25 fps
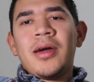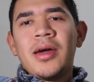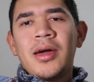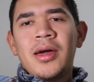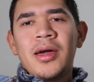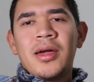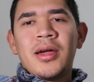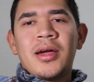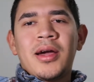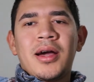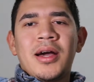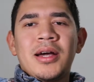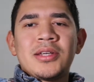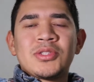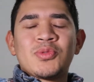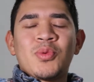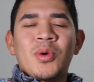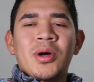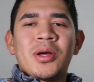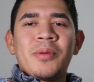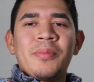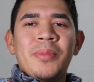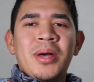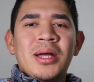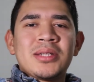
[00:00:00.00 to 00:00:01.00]
Hey guys,
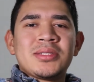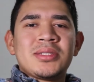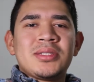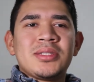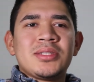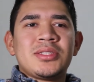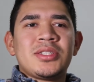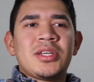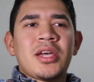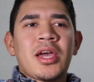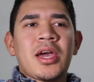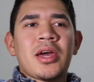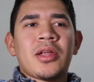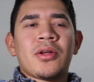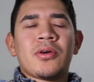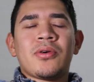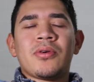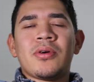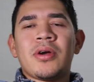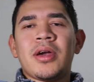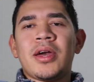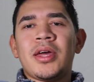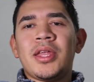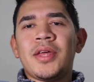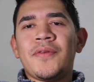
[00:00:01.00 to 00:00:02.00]
welcome back to the channel,
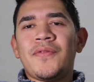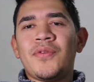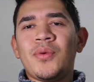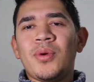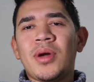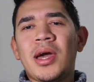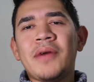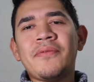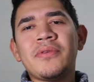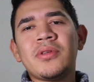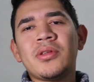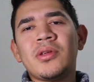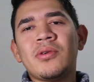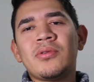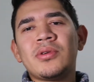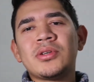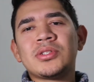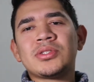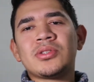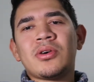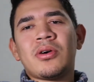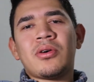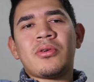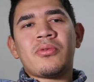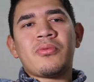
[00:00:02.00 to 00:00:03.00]
and if you haven't
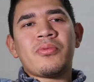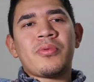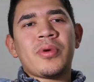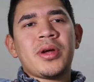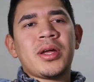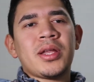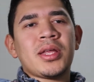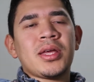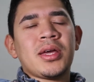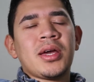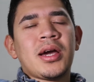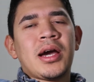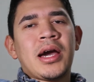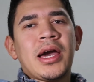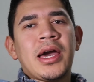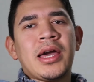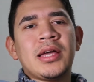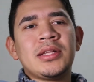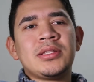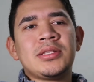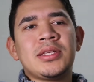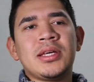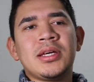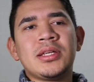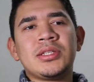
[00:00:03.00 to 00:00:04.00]
noticed already, I
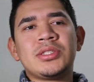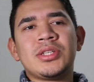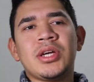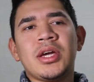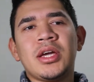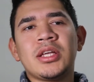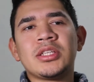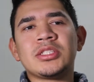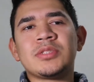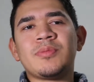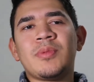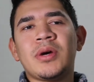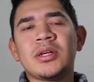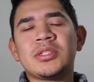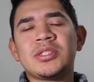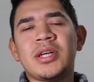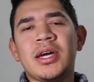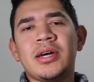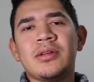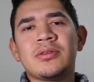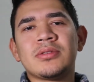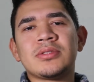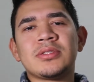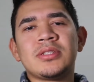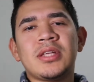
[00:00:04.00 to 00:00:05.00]
did change my
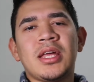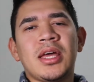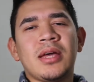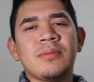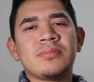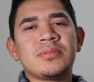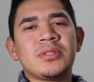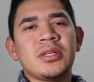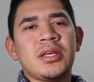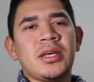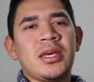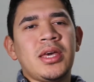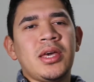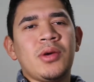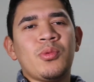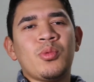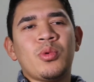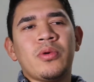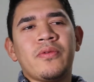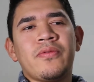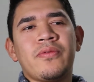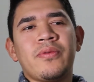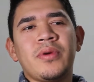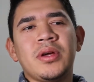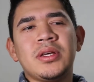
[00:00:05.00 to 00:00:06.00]
channel's name to King
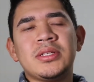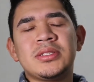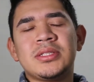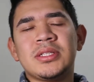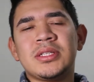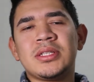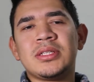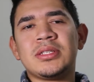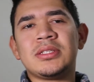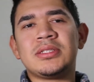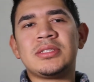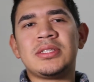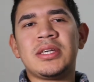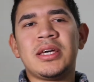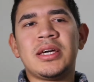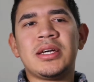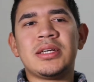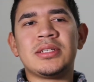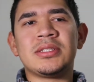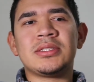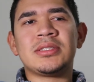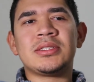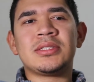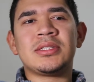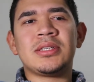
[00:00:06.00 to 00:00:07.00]
Wolf Racing
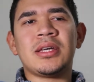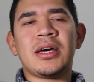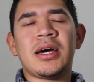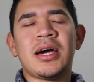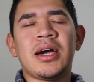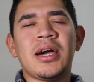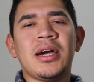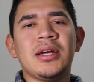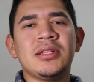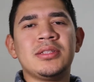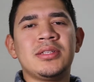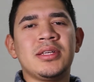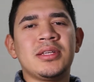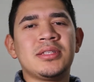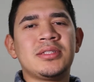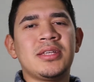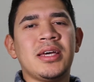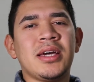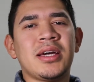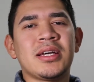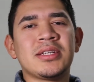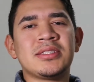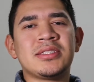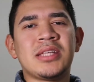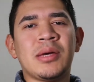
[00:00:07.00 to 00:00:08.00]
since I did
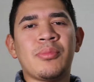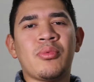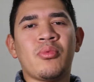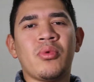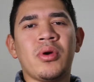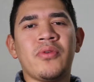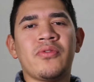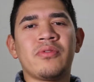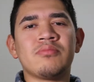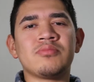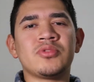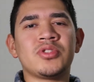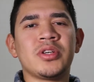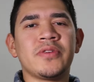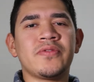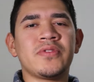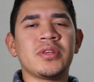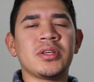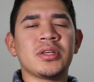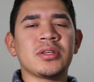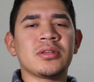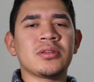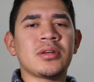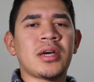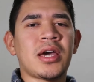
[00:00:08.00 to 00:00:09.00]
take a step away from
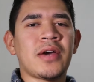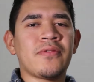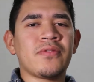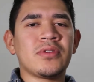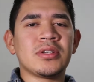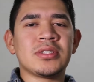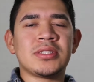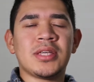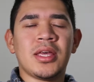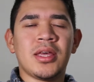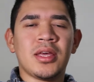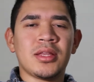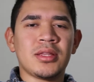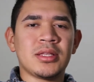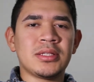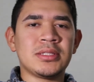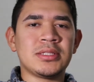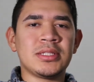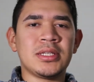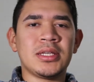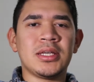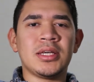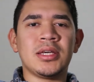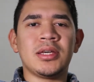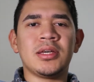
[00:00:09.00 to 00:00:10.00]
drifting after selling the
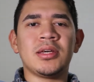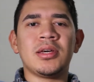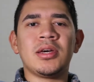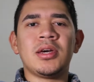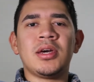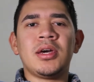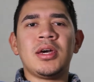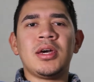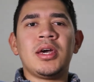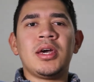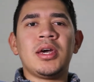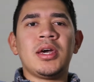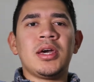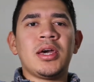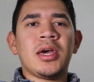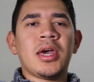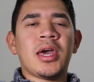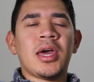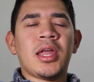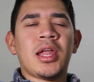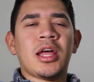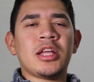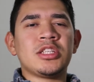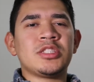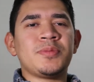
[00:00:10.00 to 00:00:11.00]
Z,
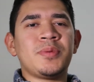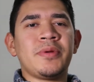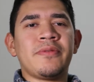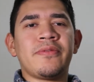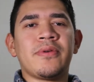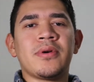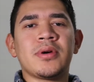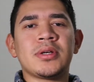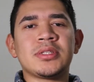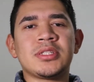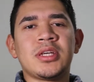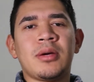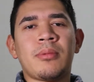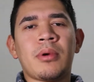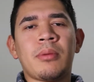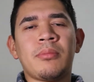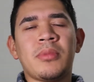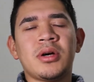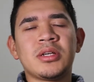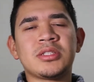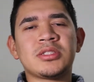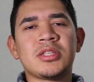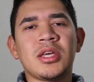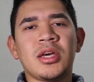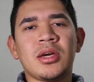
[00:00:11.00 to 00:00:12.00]
and I've just been focusing on my
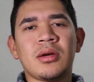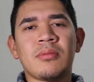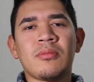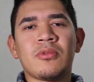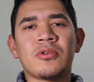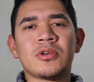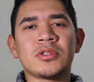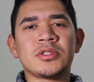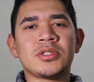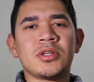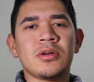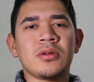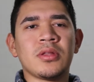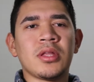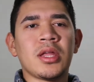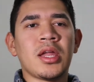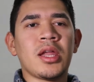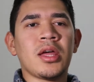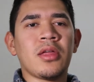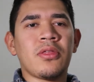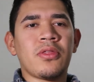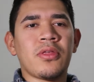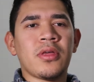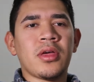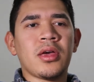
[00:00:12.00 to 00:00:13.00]
Mustang more so than
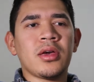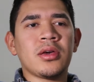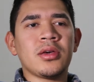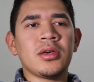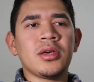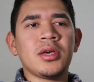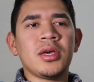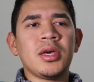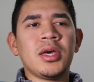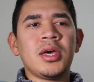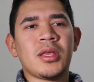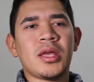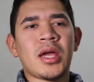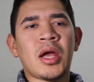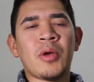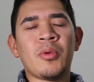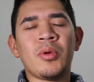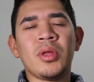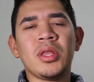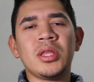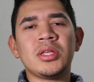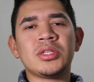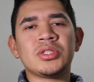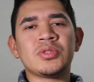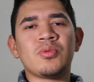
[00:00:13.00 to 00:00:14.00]
anything. I
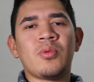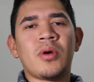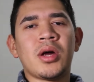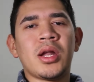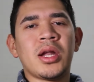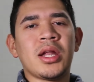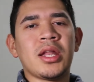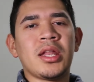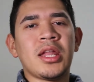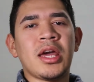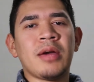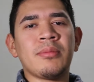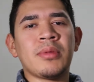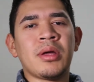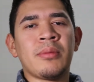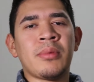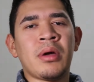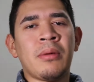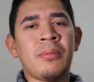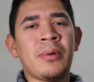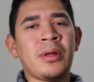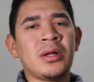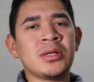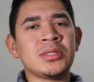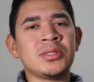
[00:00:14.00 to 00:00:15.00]
really just wanted a name that might
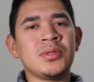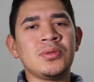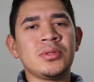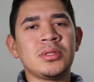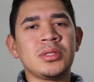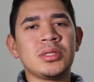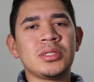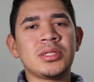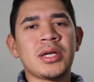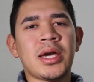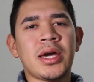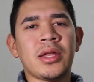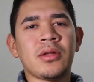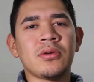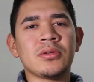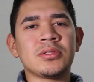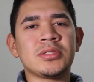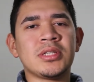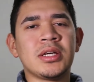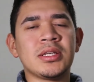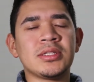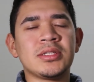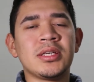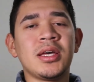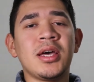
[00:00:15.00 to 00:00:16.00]
better suit the channel
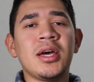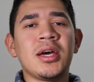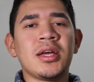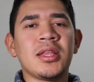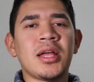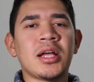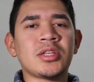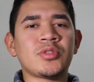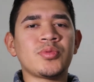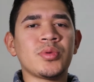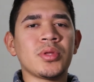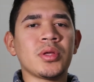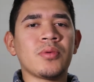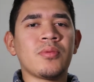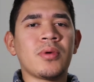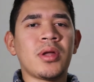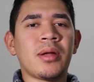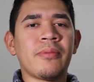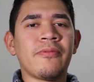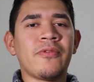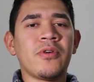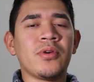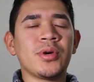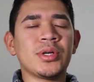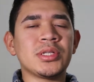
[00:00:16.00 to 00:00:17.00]
since that's really what
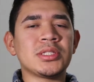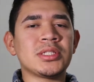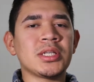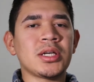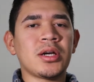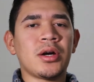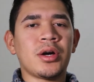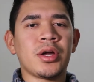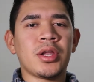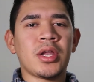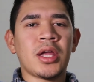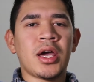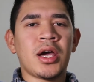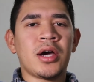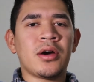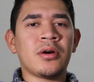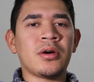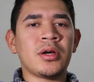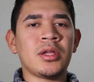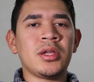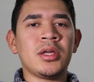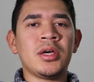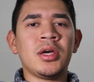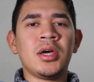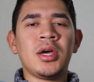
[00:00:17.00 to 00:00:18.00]
I'm focusing on now,
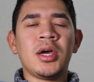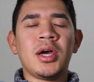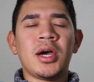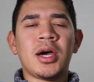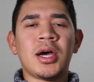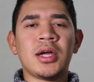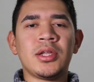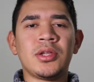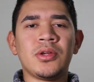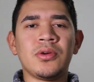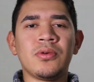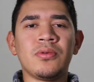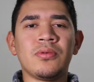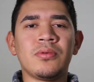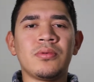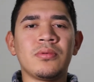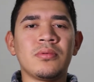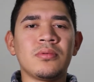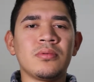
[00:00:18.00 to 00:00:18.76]
and I do